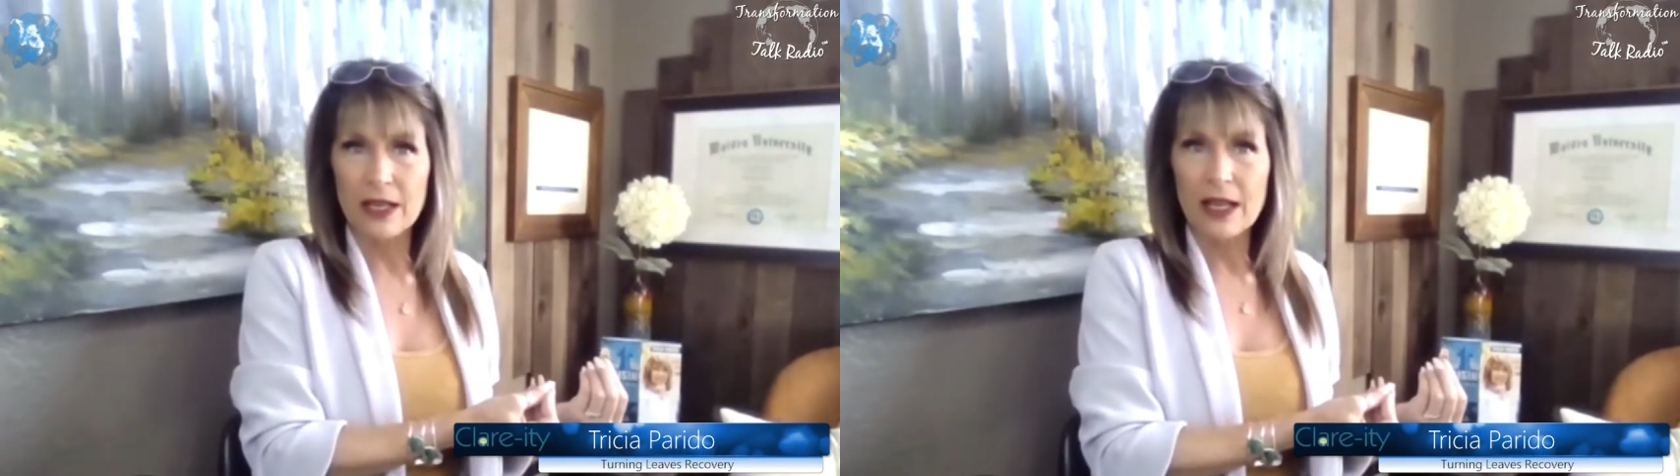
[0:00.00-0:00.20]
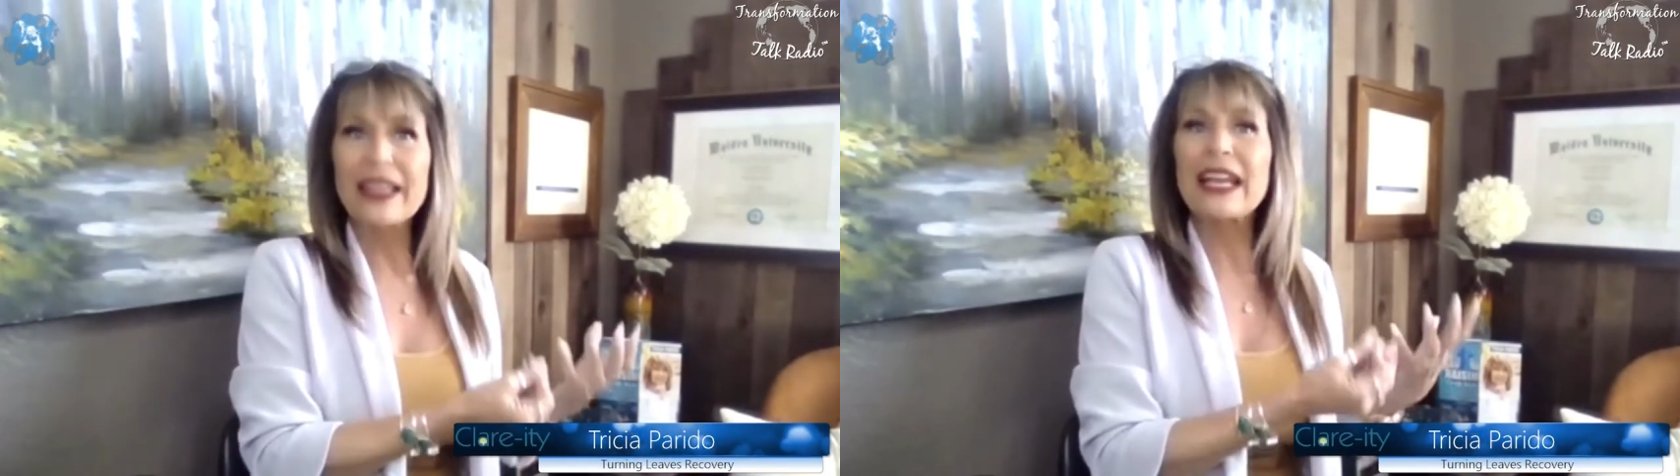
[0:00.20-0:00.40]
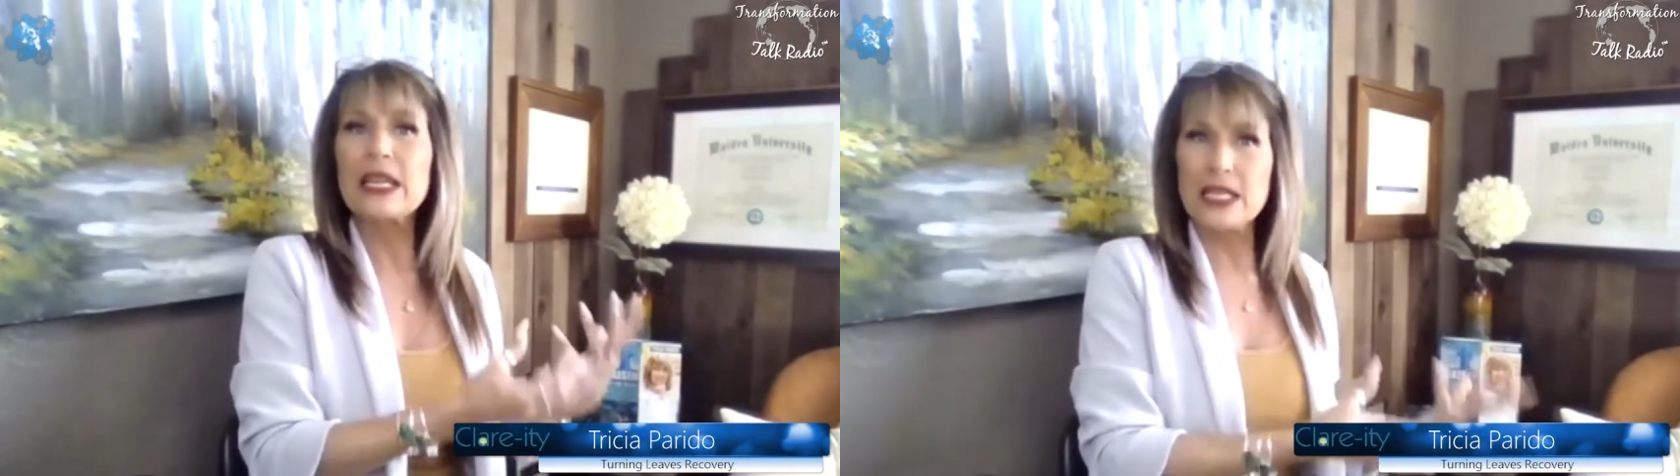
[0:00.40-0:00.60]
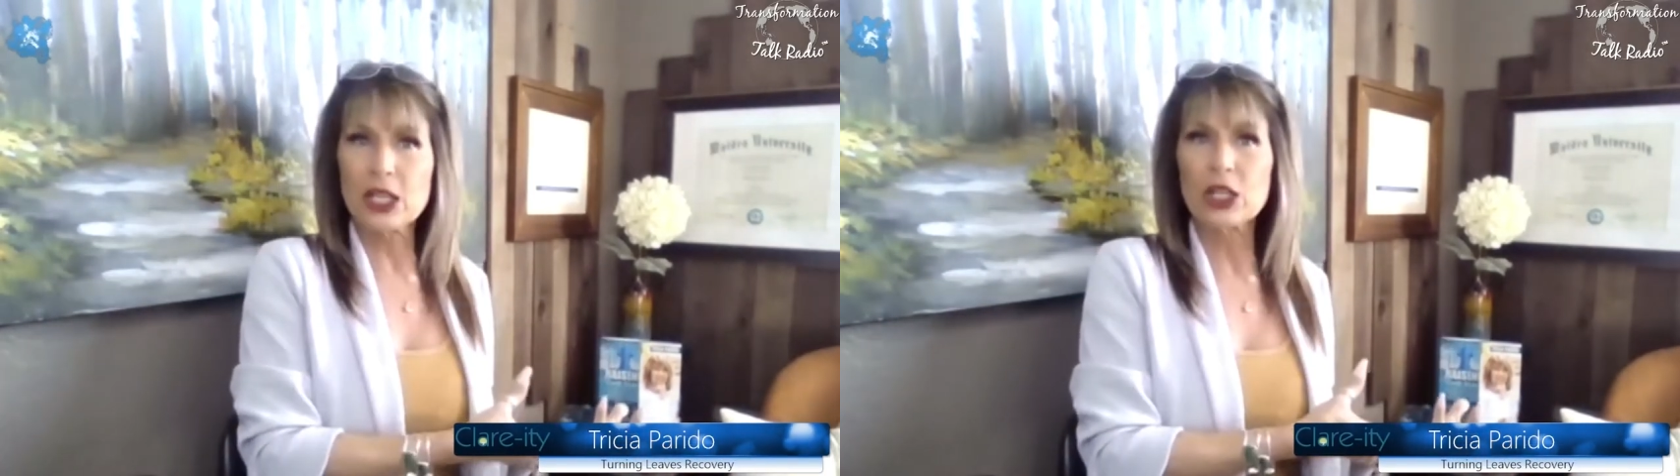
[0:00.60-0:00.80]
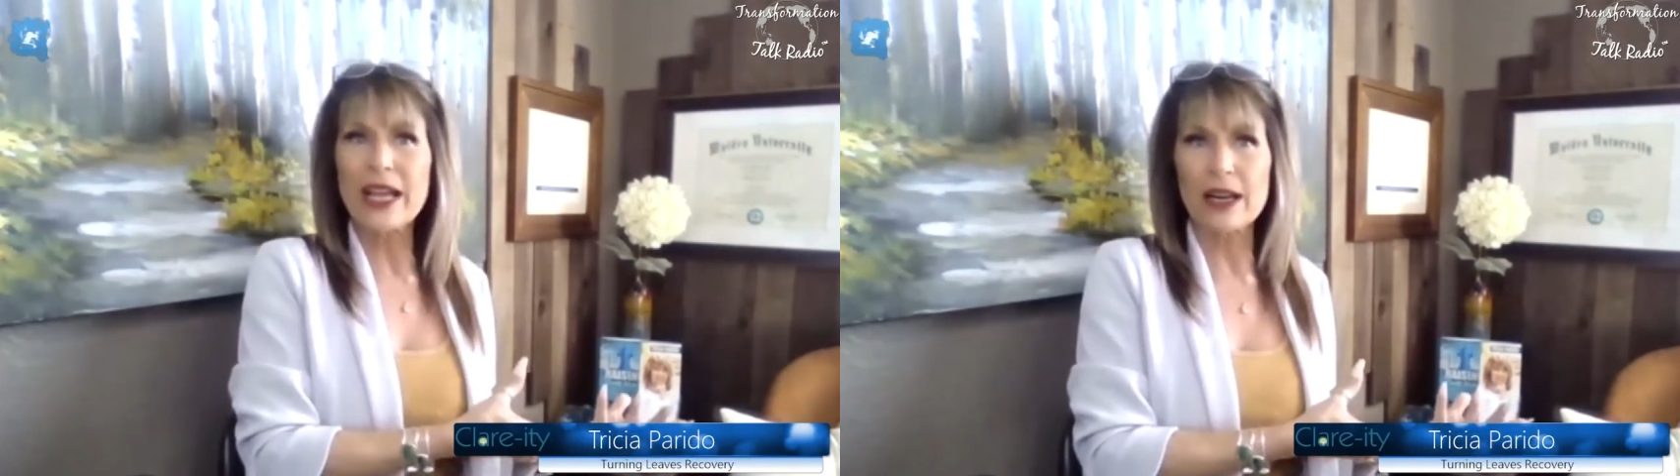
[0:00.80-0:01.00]
like I need to
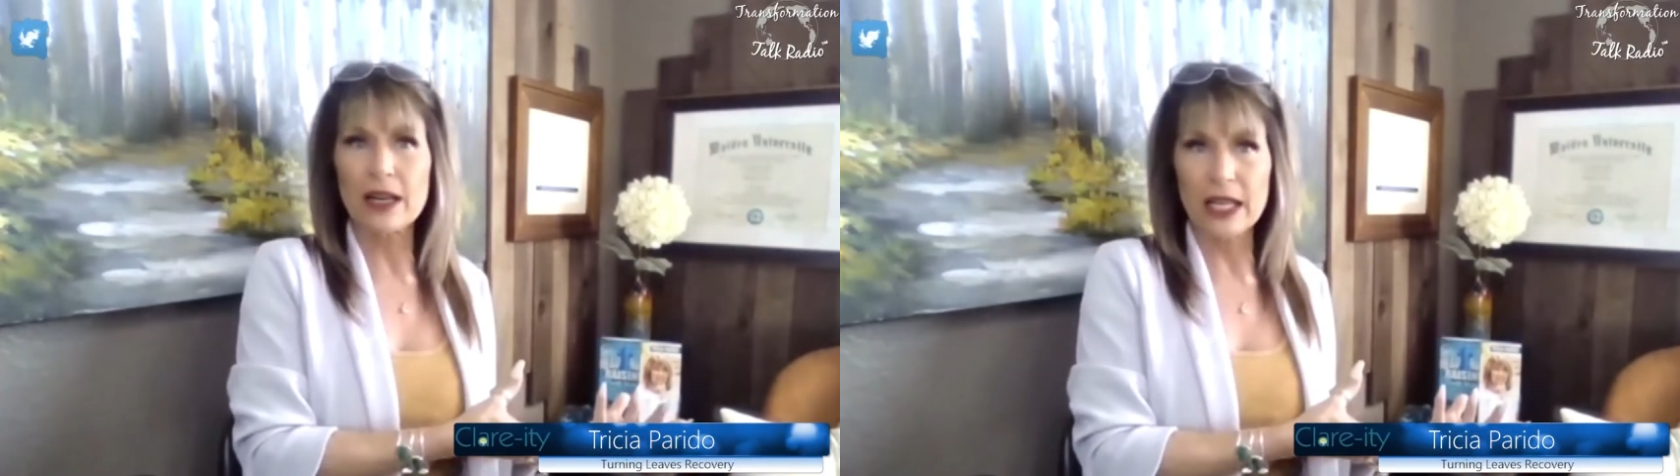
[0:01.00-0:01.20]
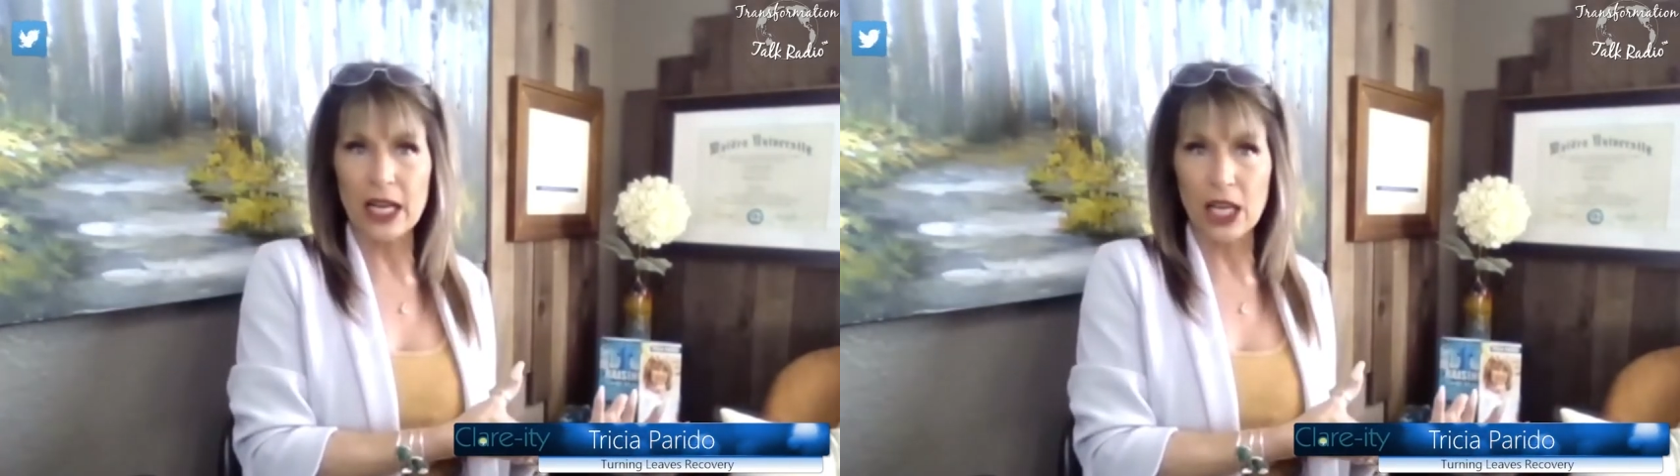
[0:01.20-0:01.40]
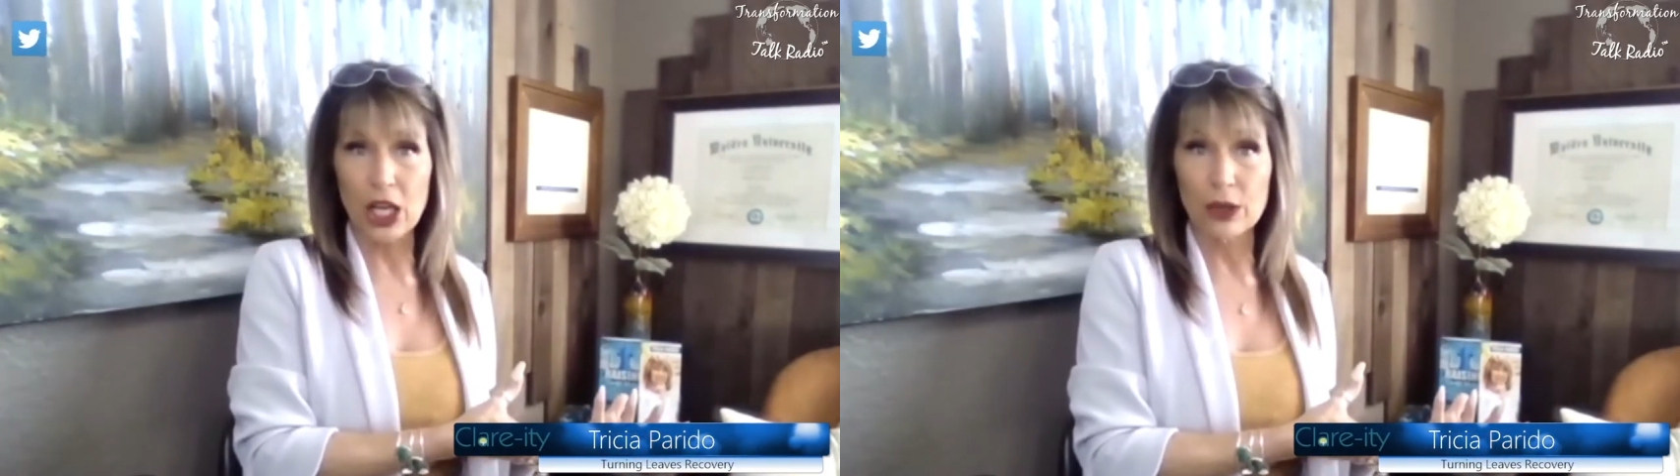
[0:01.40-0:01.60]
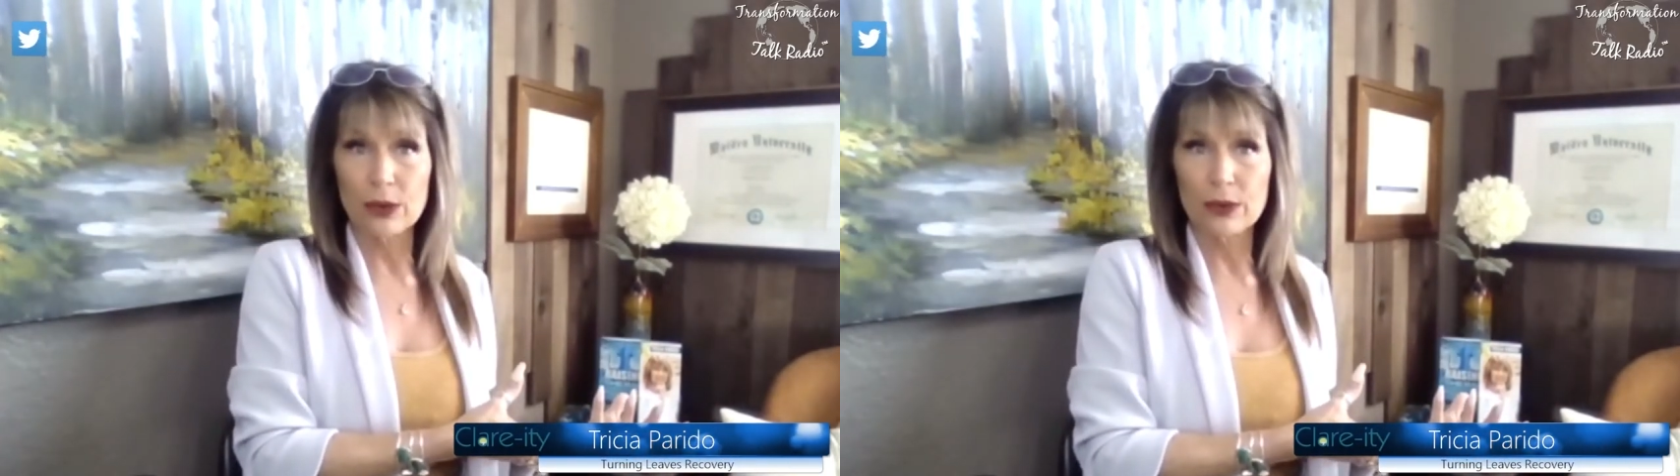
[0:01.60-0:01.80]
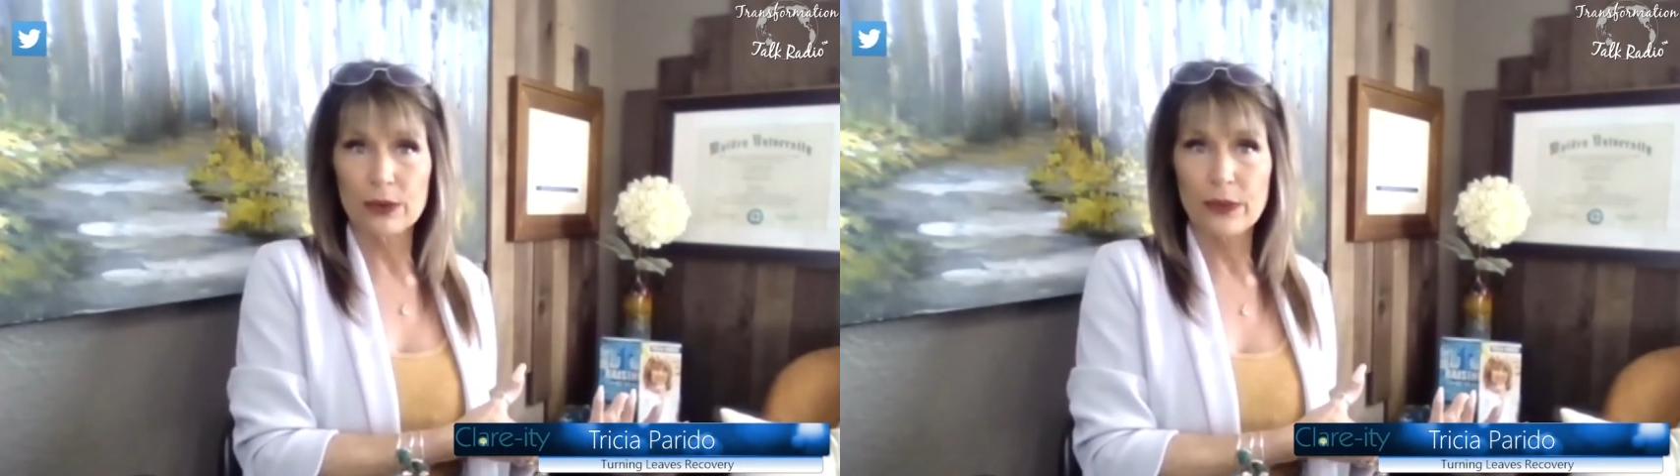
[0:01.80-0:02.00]
learn how to let it go.
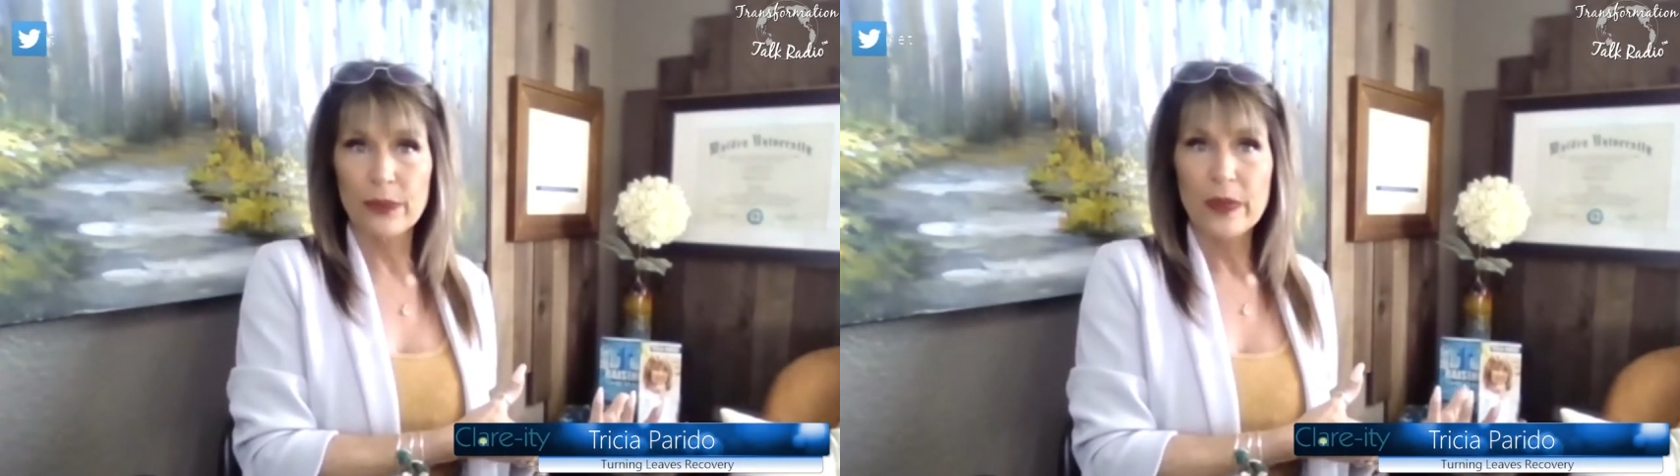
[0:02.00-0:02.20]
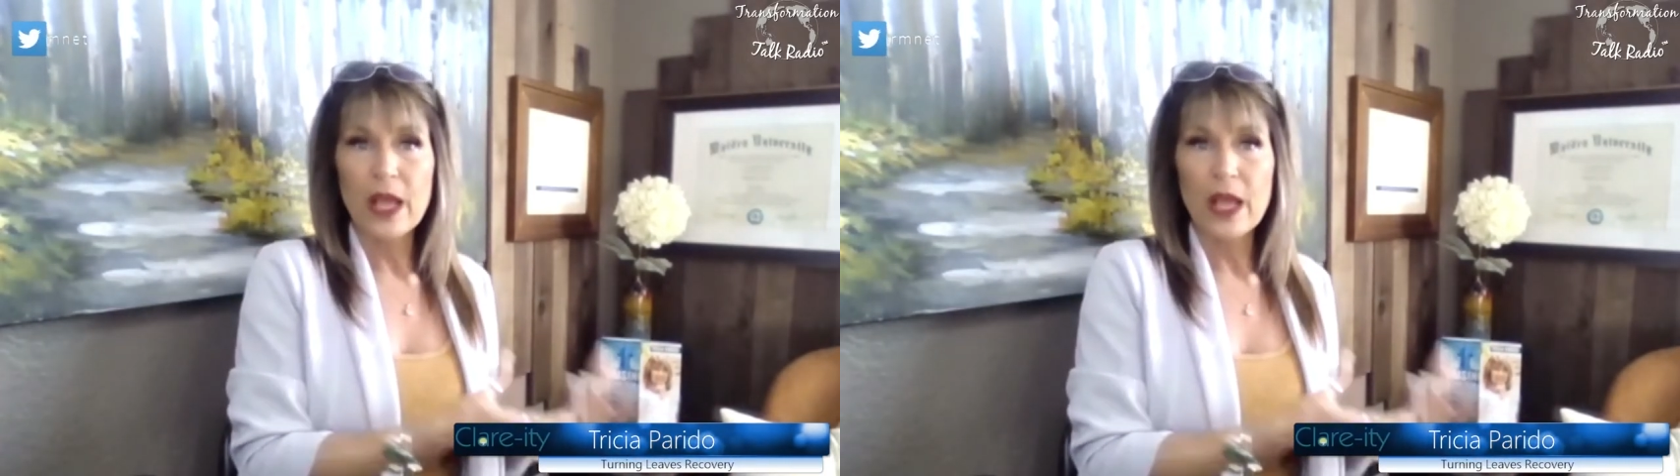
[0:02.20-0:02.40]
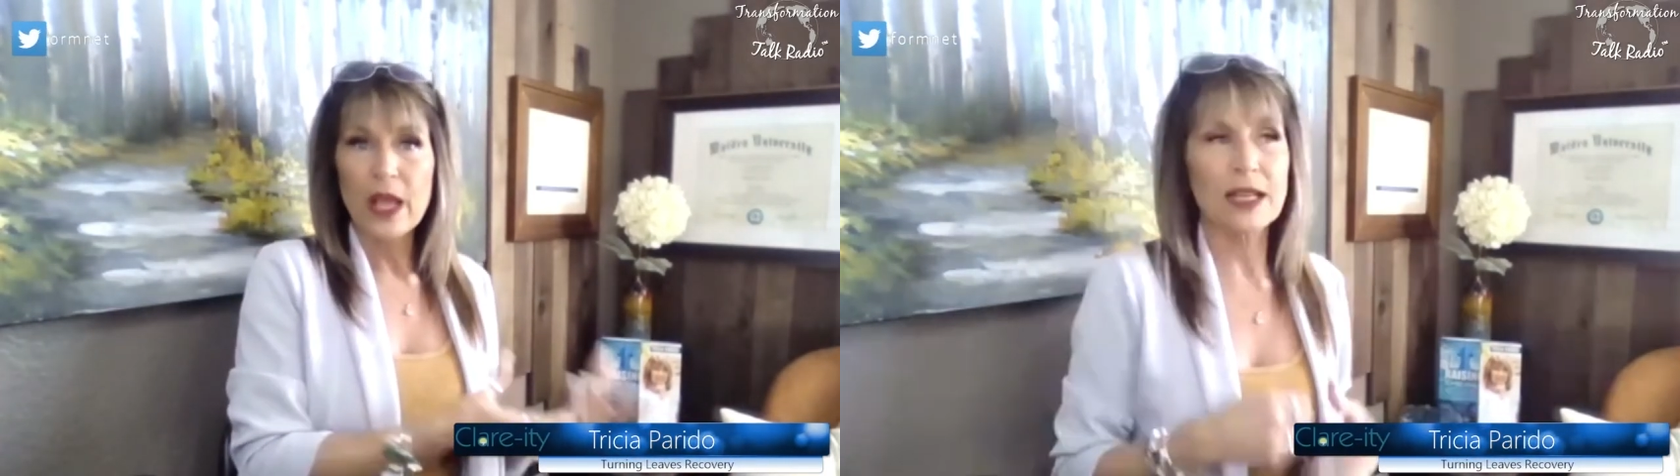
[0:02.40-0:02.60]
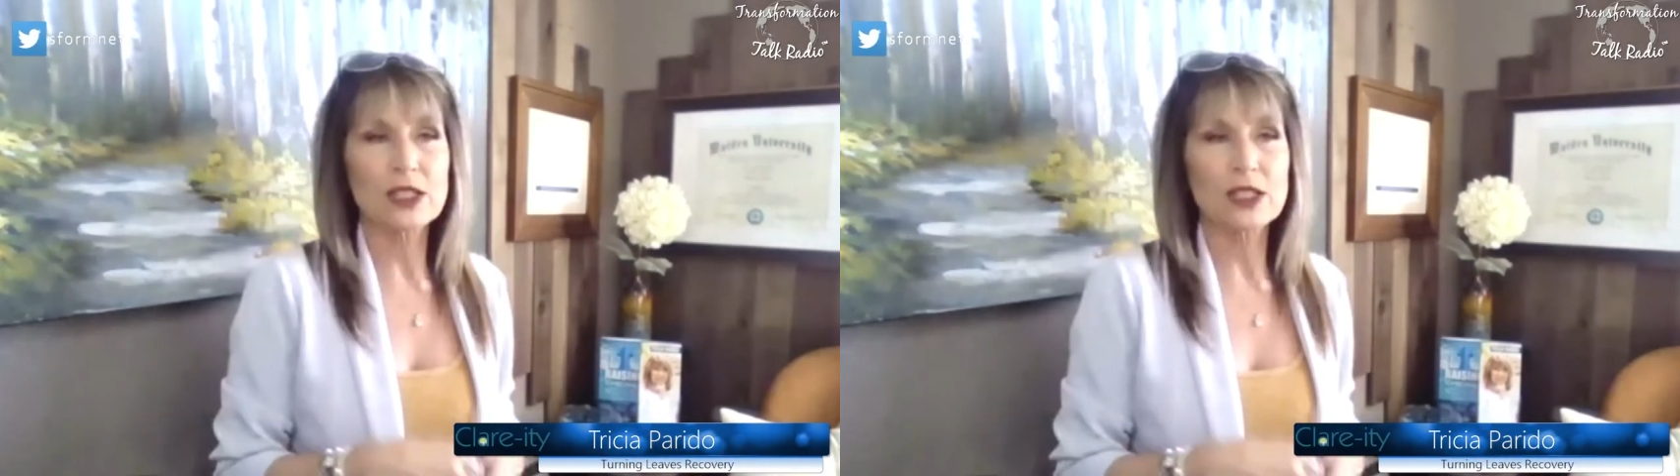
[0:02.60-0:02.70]
Right.